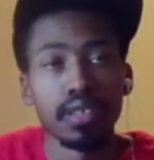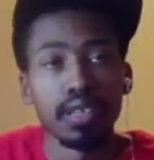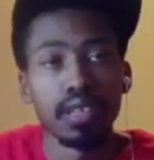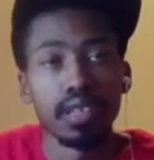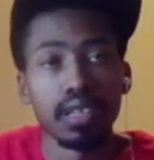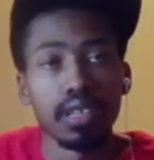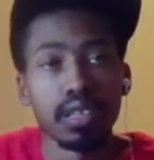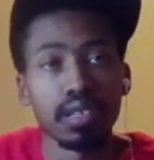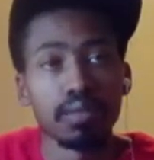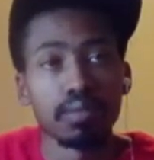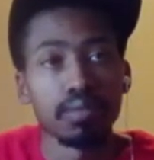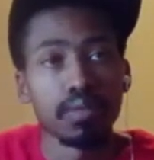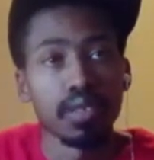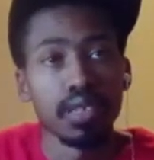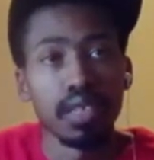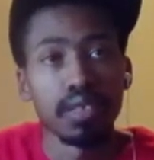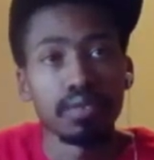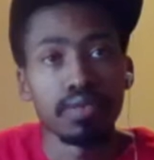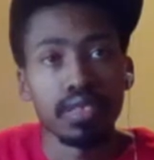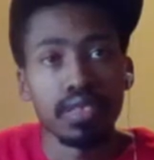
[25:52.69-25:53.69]
The
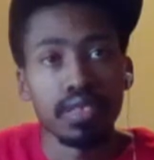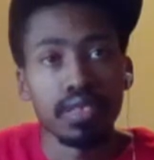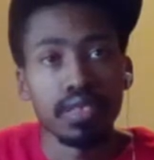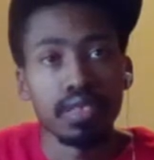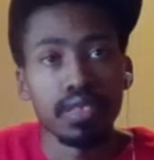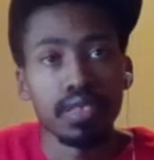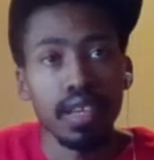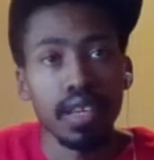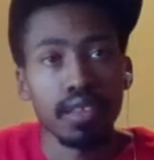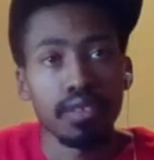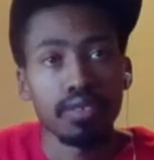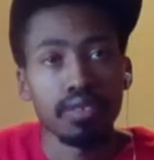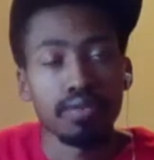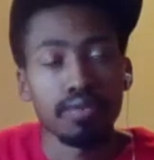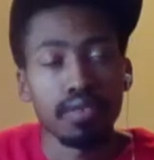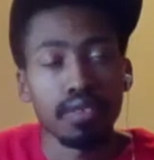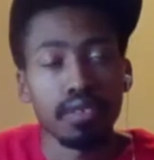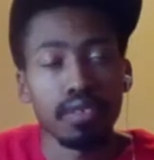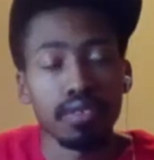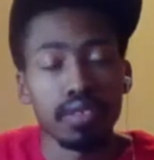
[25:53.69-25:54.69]
NFC is stacked
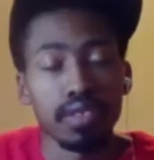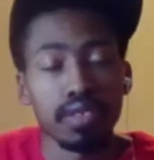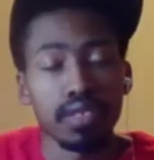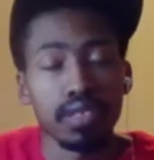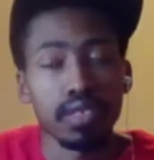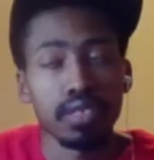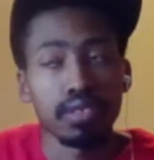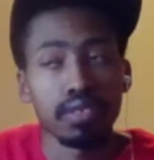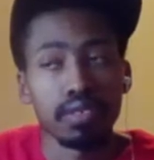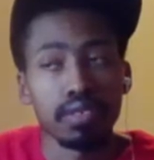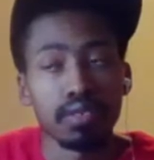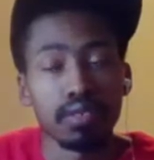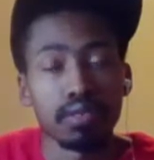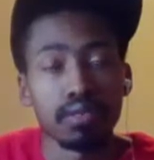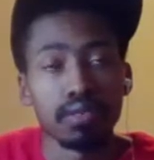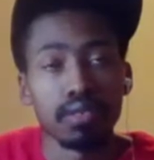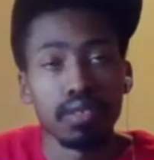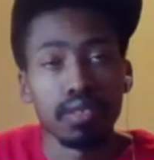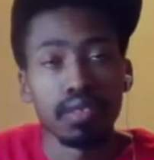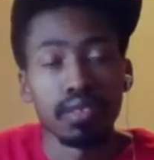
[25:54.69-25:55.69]
overall this year, so
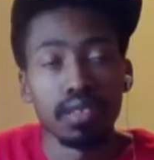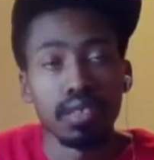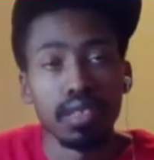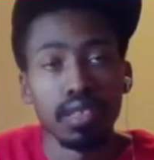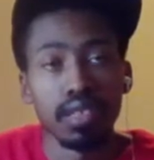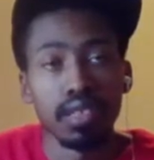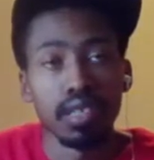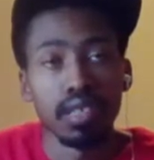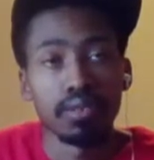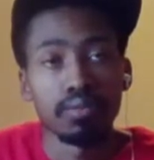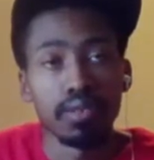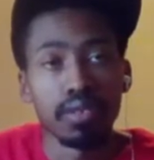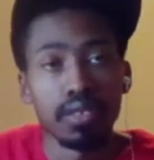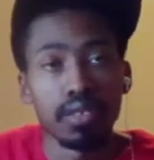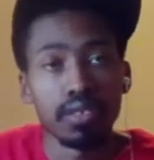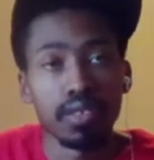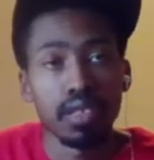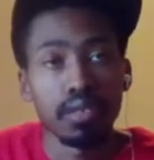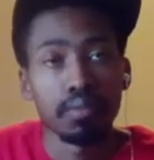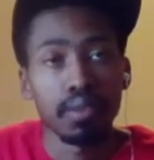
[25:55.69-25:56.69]
we'll
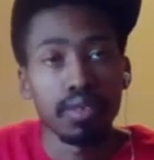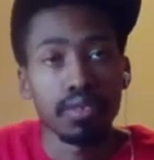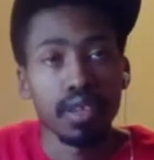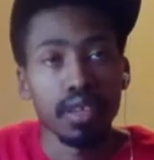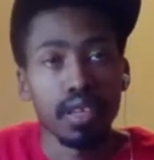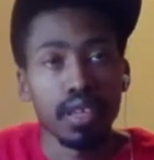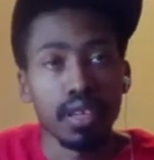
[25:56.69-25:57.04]
see about that.